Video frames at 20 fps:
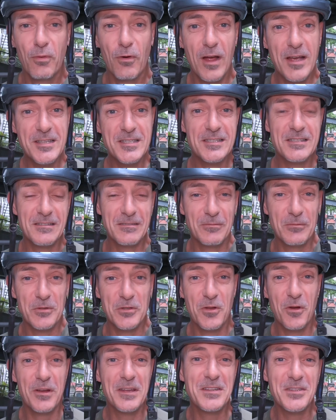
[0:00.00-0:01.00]
Price, we're
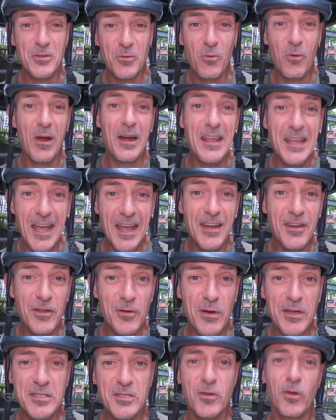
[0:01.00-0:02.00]
talking
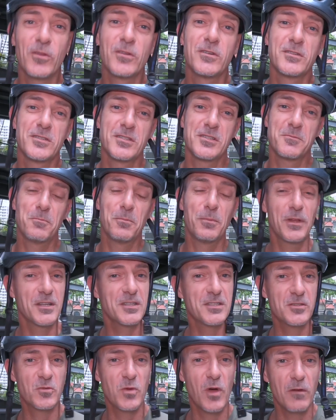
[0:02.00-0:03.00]
$28
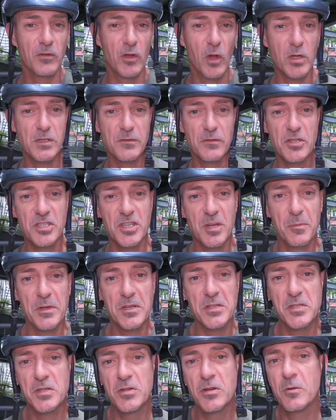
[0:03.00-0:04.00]
plus $12 for
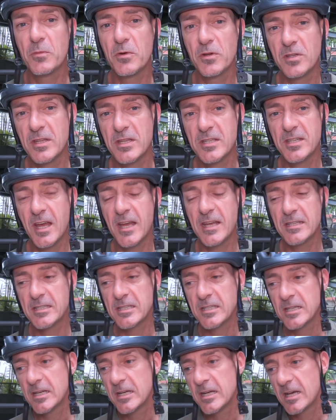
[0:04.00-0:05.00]
shipping to Europe or the
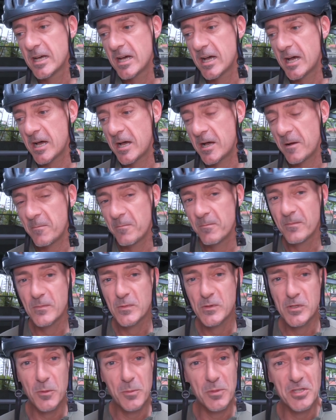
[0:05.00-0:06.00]
States.
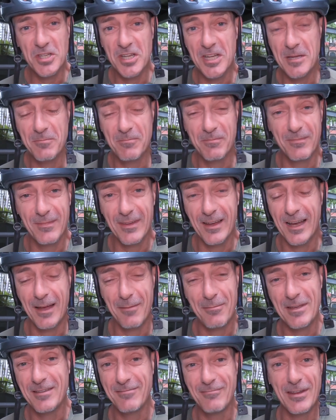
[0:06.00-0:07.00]
Super cheap. I
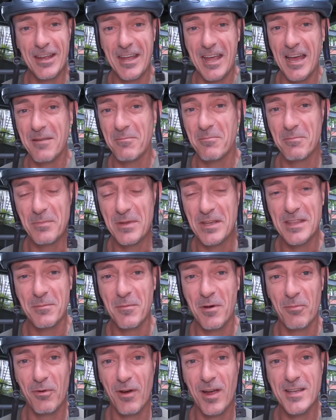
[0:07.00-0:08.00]
mean, you can't beat
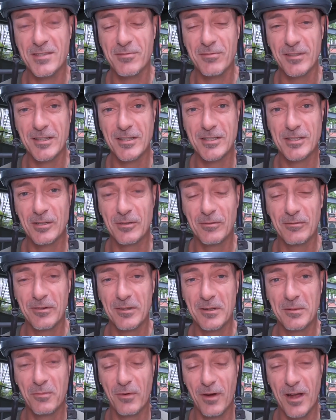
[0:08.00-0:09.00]
them on price really. So
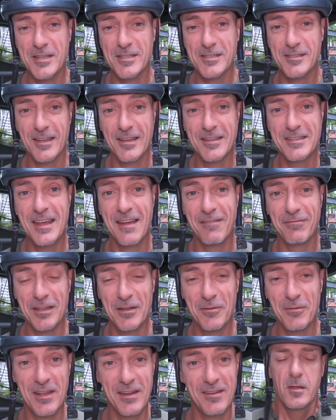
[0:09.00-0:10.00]
on price, they
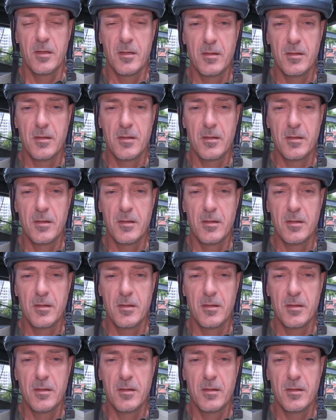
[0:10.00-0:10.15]
definitely win.